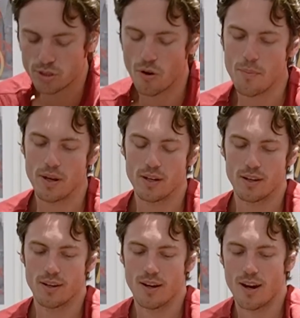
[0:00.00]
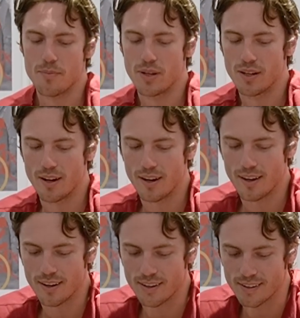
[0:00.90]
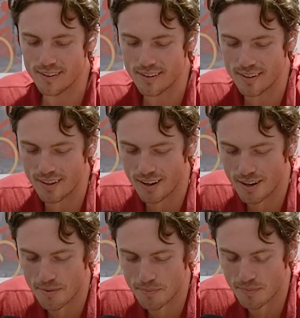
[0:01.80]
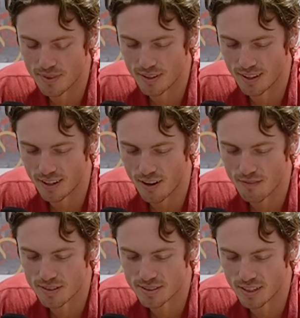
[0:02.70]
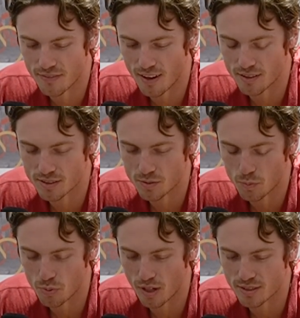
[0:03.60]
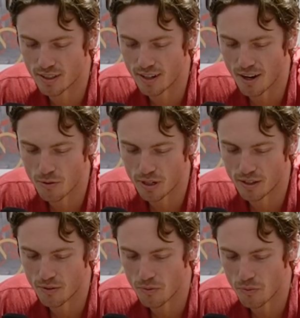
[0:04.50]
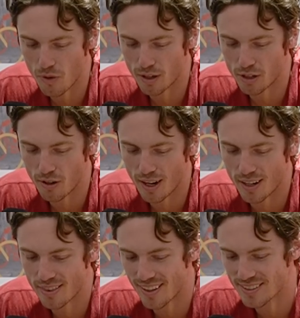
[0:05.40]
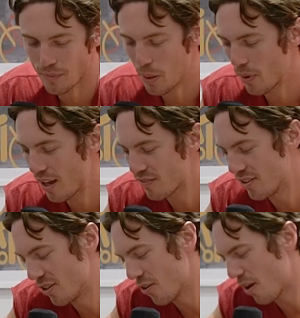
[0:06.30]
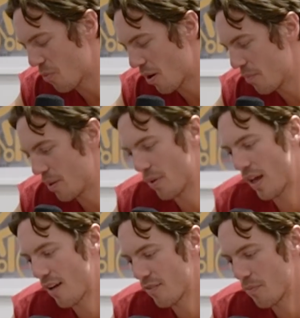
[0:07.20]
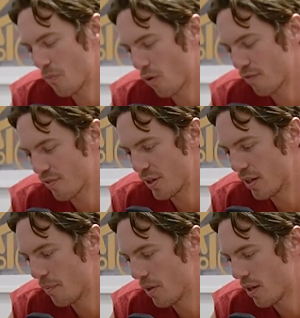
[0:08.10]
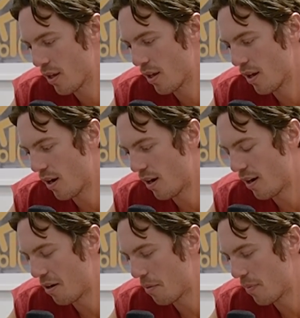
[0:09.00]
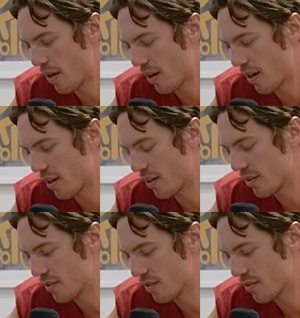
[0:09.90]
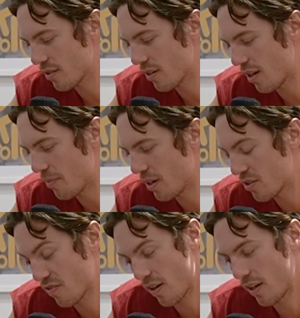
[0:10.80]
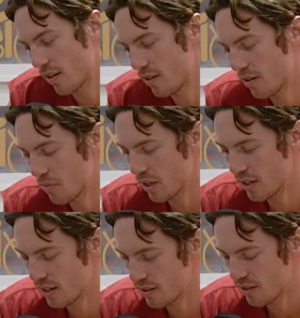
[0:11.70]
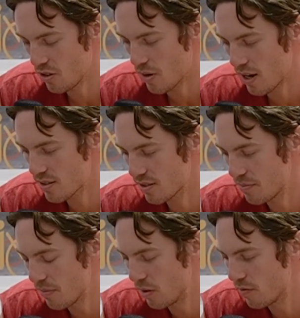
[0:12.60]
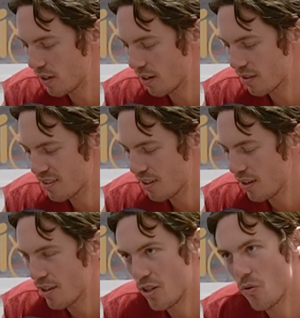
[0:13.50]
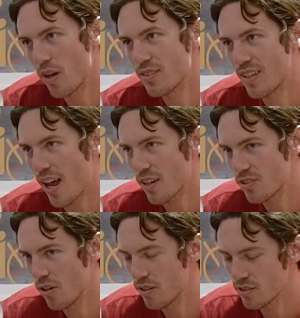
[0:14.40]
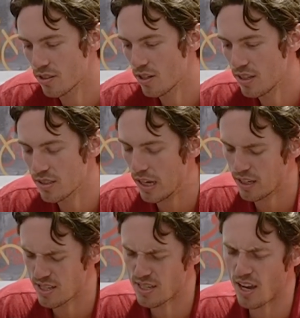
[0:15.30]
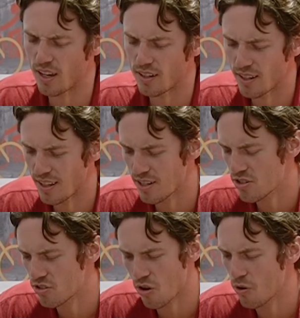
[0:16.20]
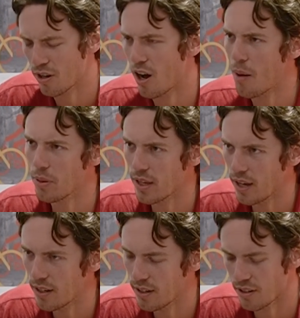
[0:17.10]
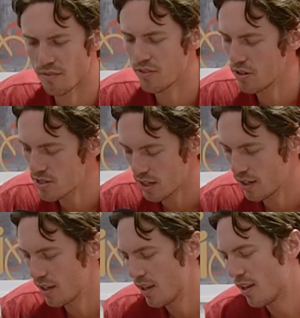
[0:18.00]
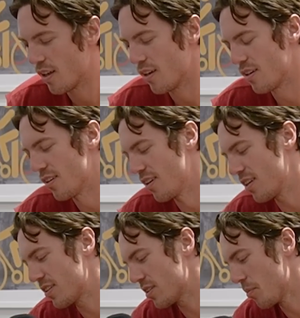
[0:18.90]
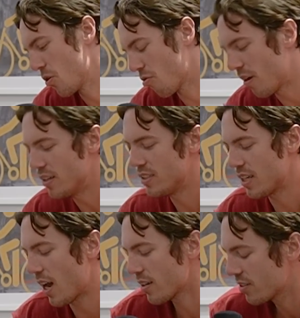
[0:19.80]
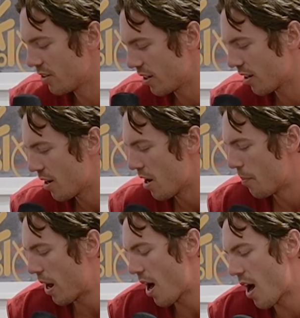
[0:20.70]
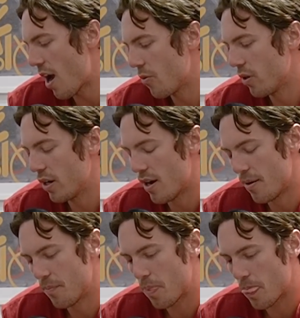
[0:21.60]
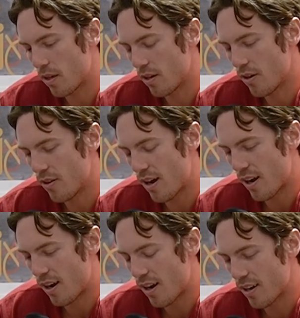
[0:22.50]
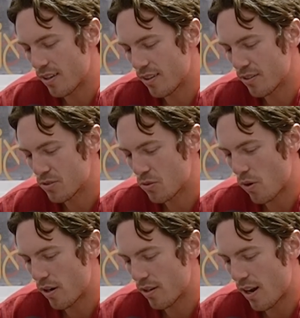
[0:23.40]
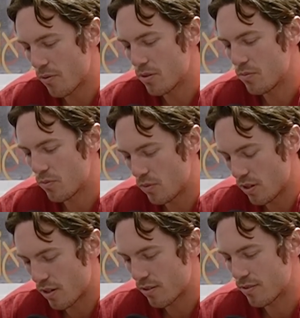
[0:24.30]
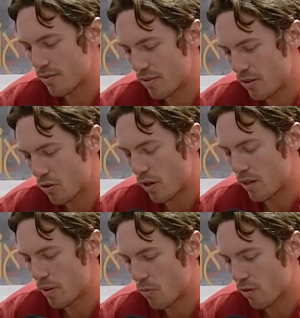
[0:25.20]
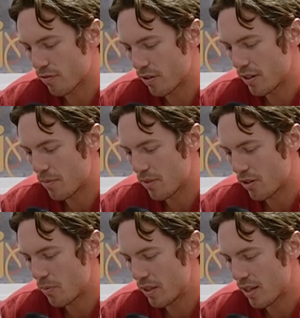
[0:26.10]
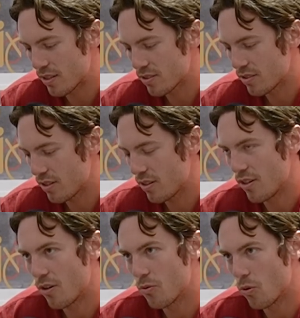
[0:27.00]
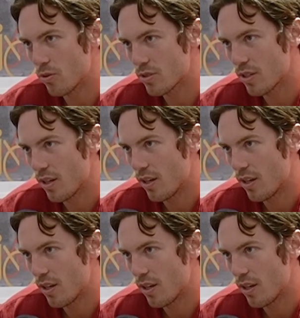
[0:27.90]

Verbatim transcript: so I mean, I mean, uh, um like obviously if i was president i wouldn't want to create any things that people have to do i'd want people to have more freedom yeah um and i mean it's funny you know i'm looking at the us and moving here the us tax code is is like insane it is so complicated and confusing you guys got some crazy tax code here but i i would um you know i i there's quite i would you know create a bit more freedom a little bit less you know rules